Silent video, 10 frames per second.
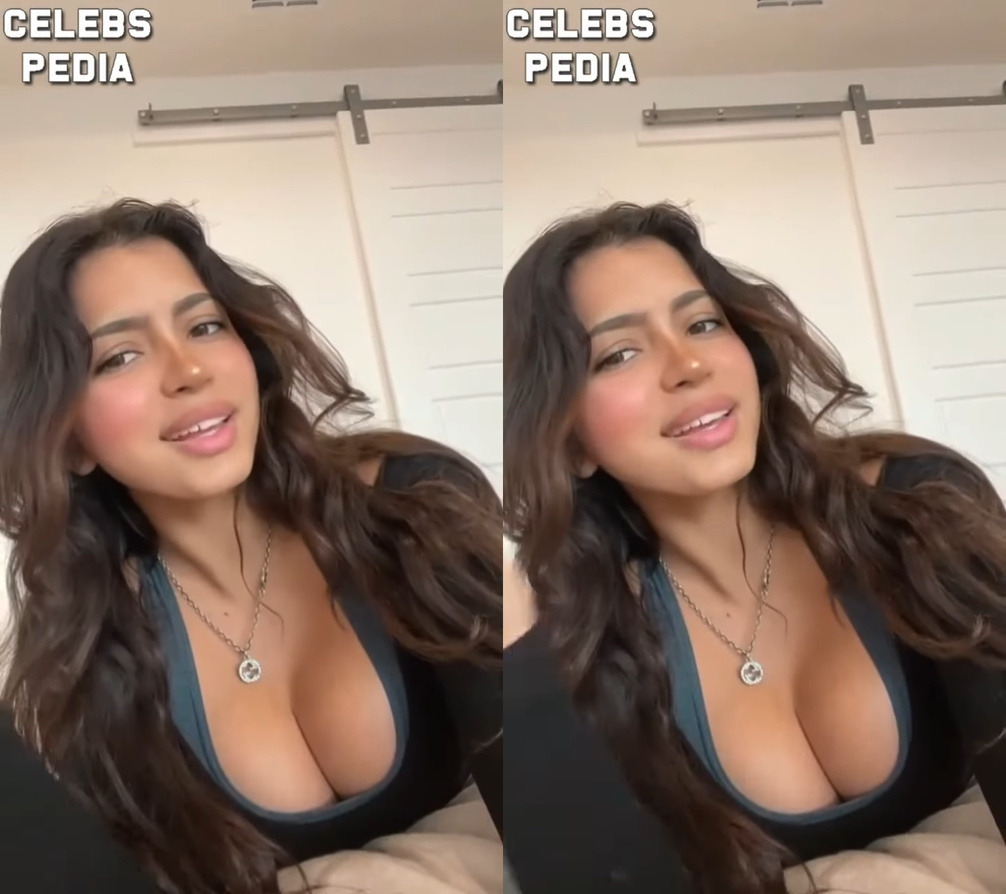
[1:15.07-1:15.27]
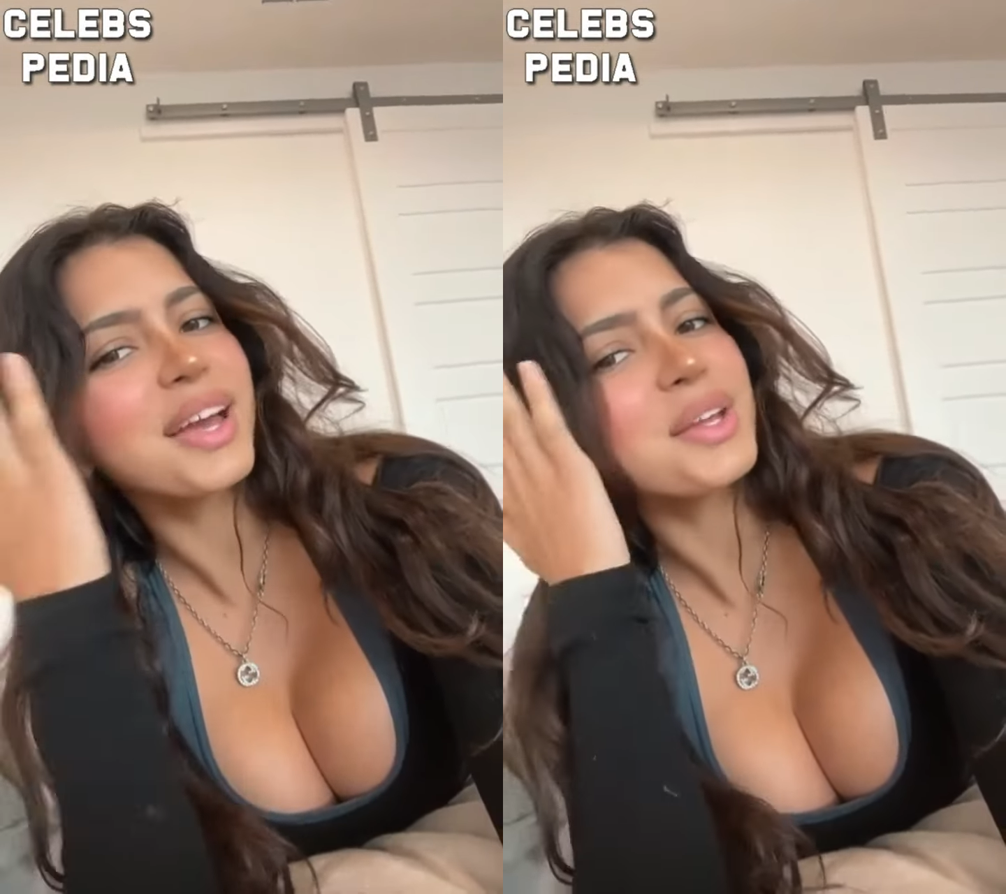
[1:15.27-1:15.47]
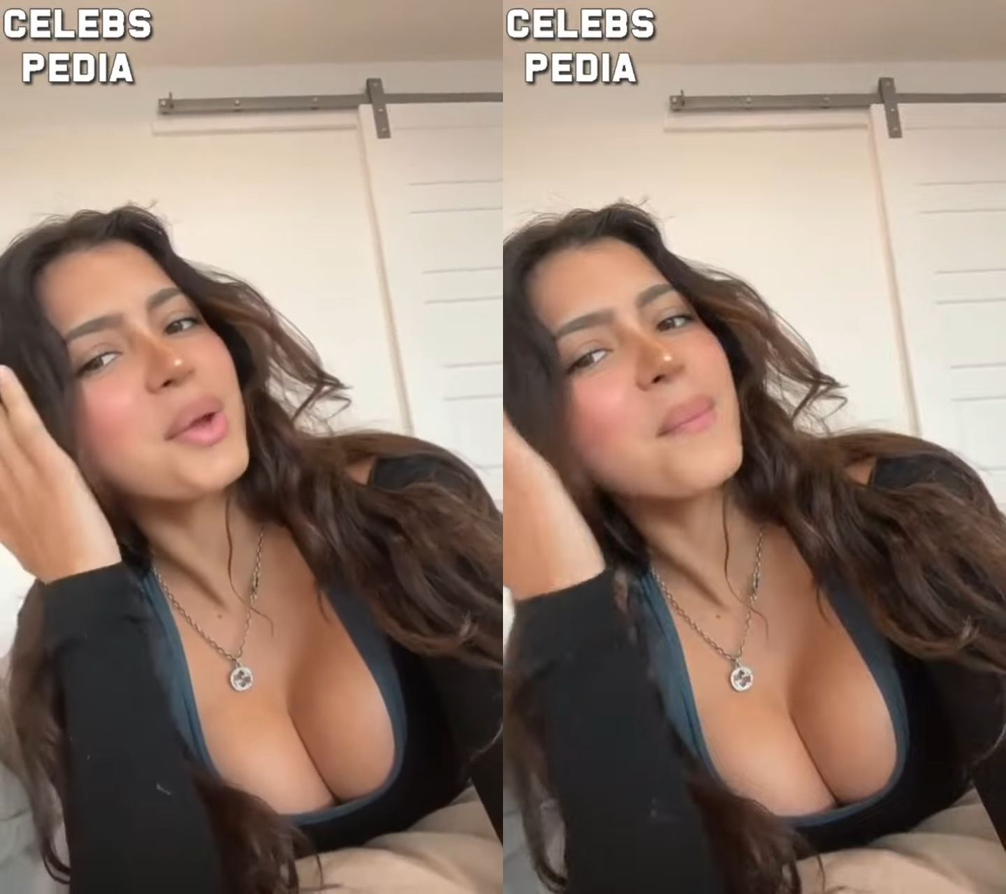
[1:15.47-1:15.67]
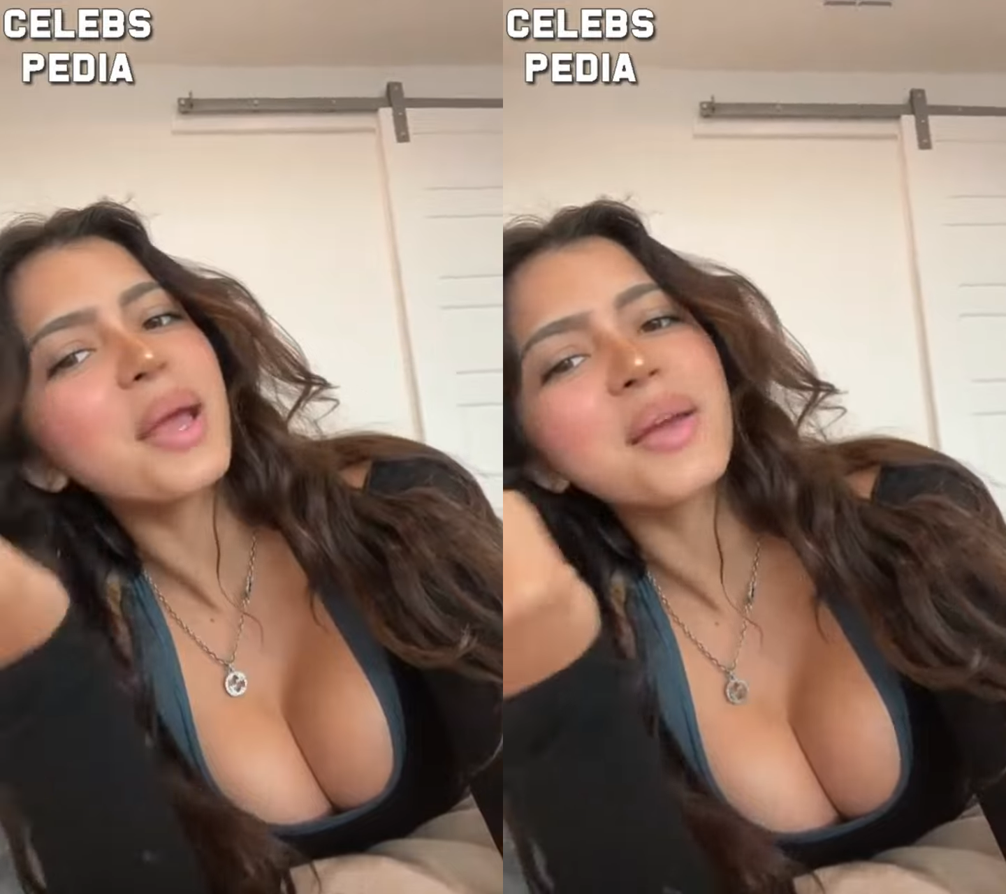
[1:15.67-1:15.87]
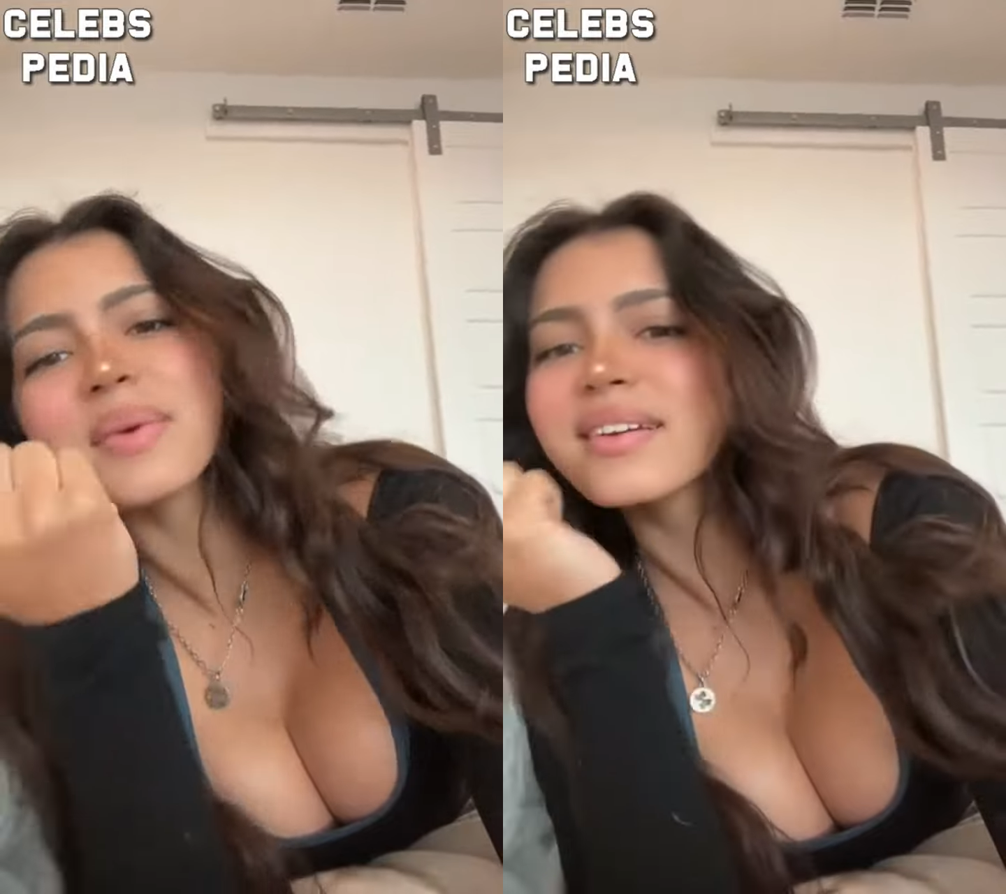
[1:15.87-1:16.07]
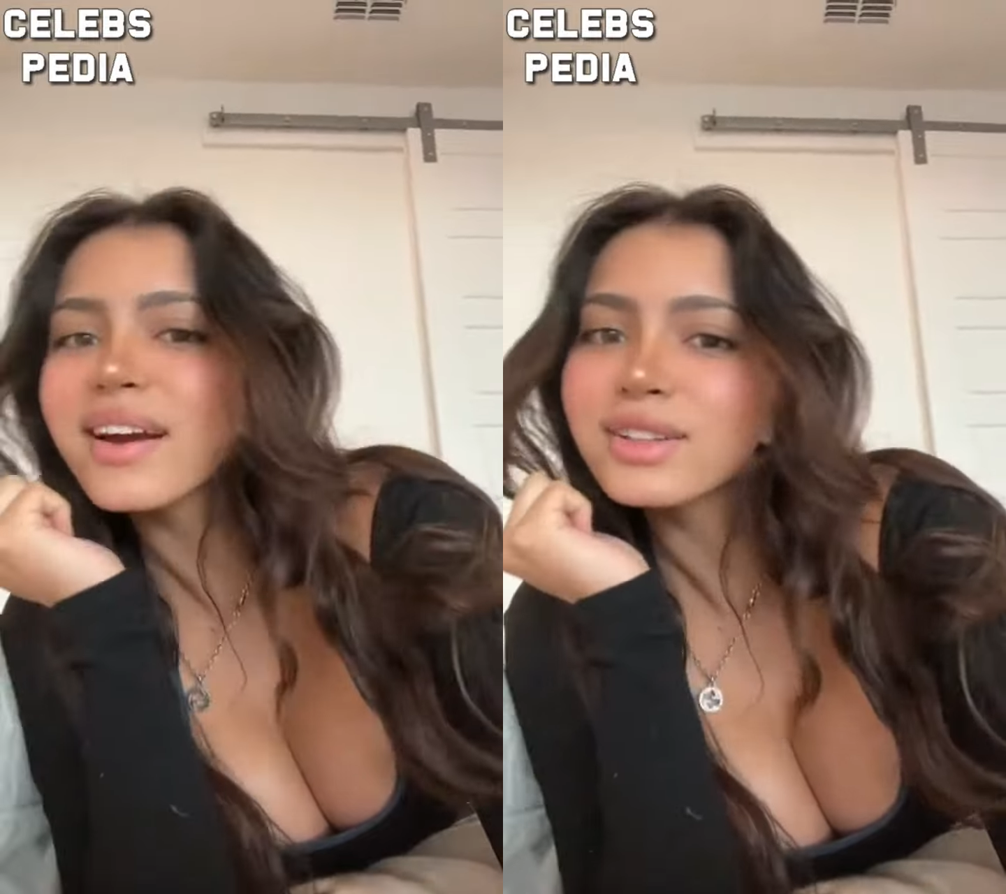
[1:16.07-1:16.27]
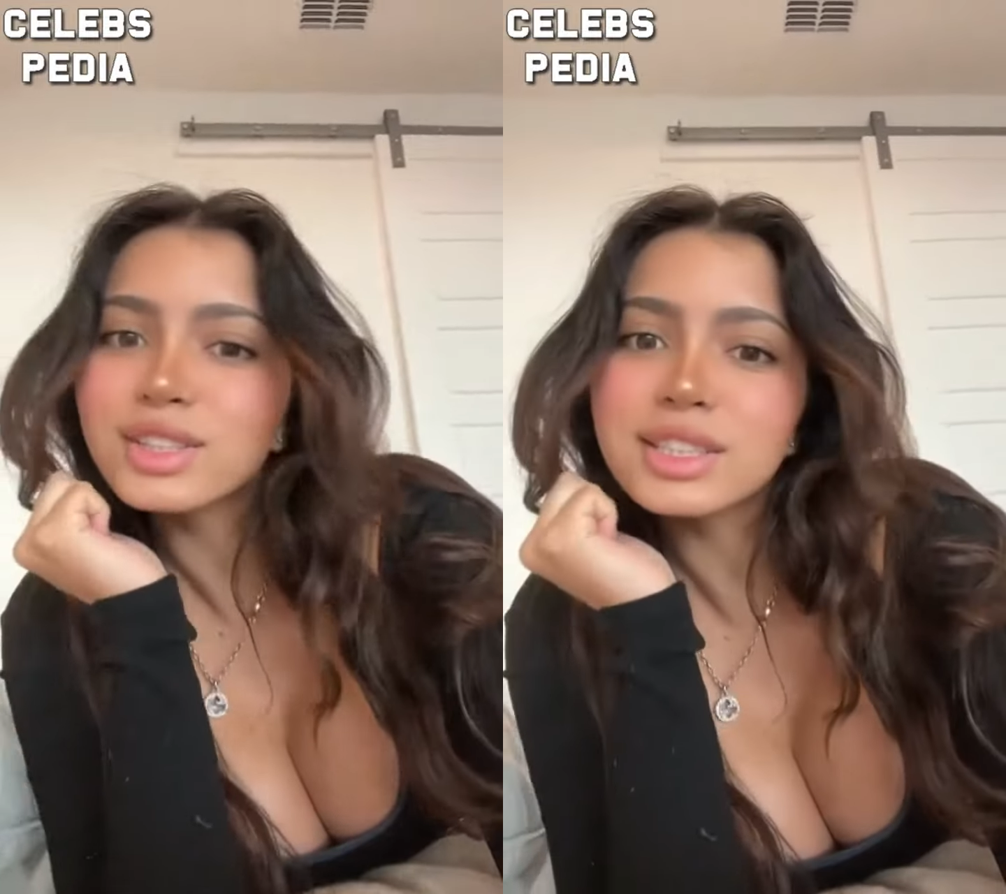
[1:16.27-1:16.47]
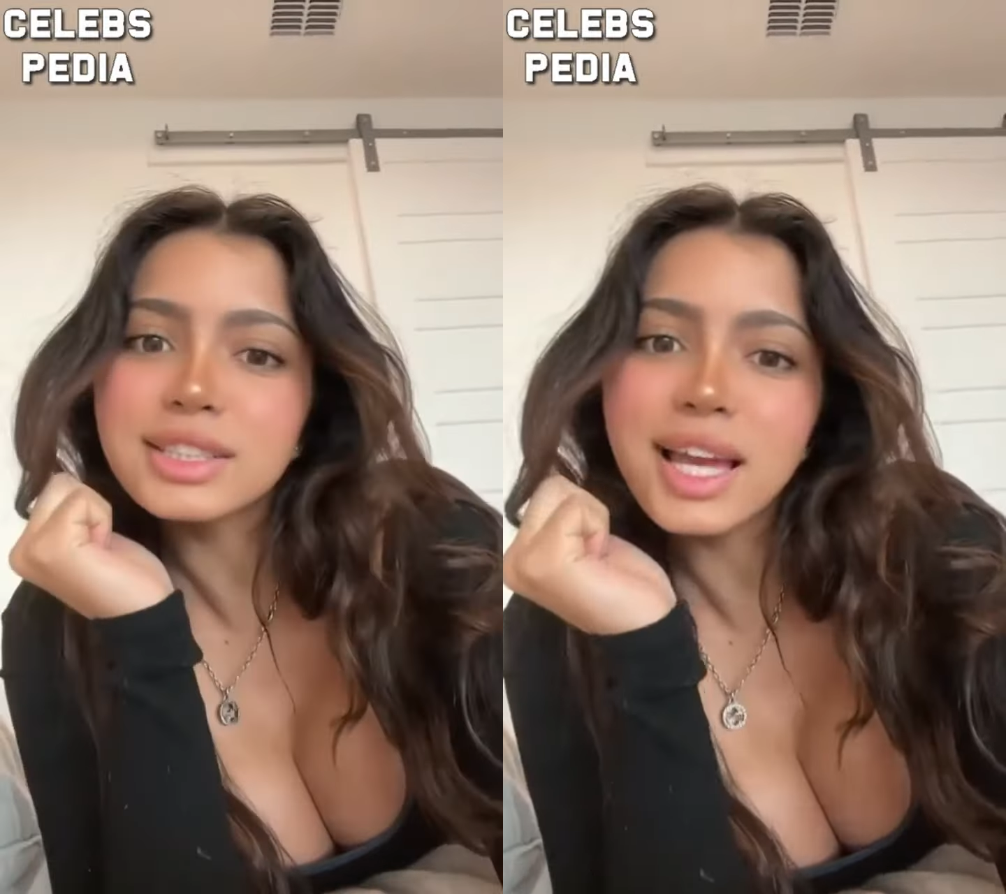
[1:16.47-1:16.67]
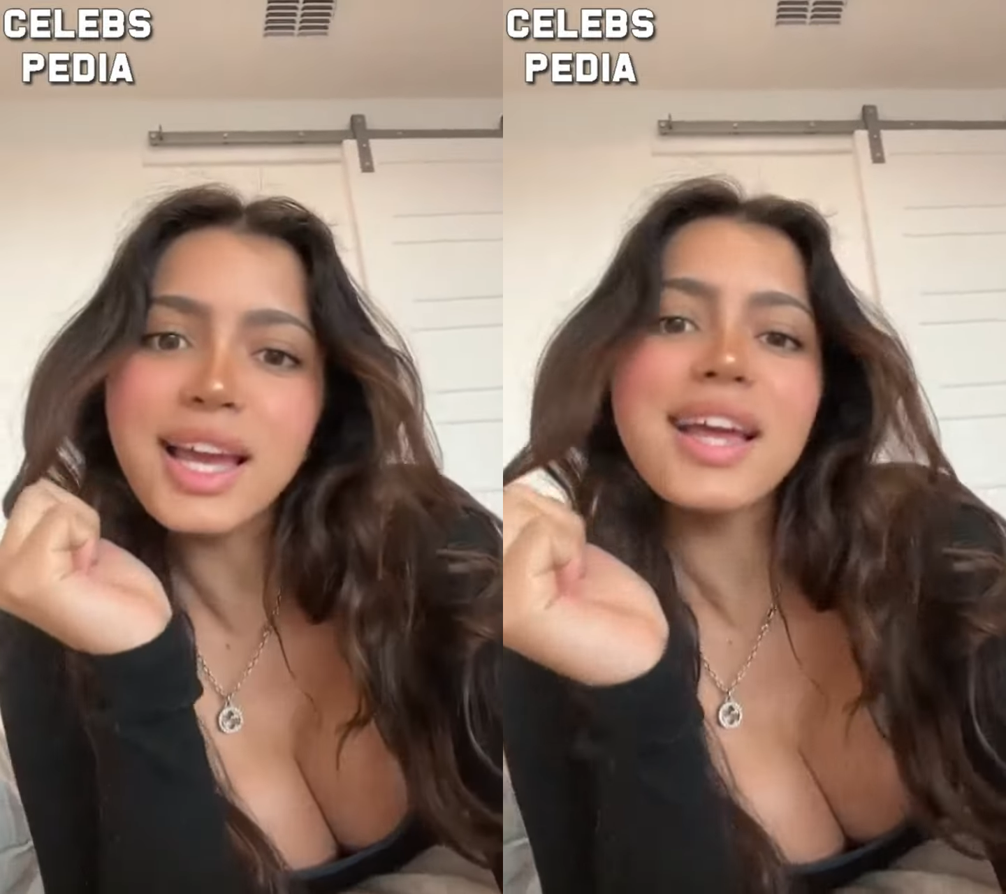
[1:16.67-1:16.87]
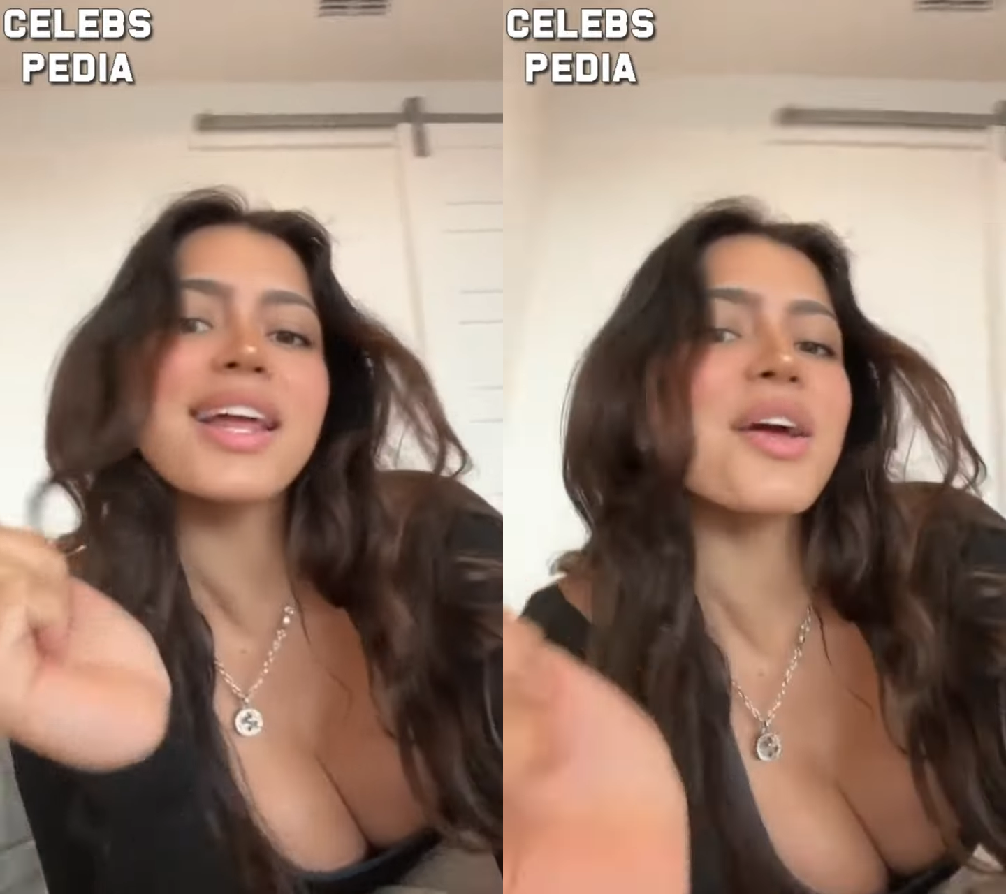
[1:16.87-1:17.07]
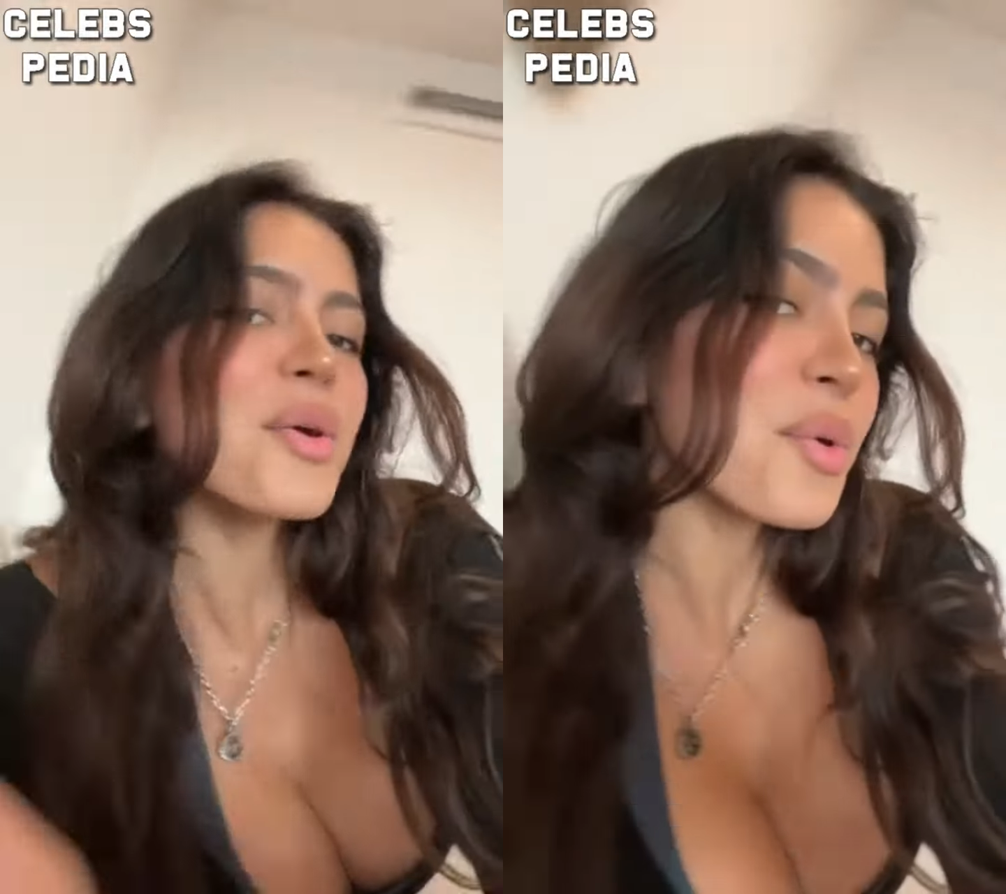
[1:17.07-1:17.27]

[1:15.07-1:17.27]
Her zodiac sign is unknown.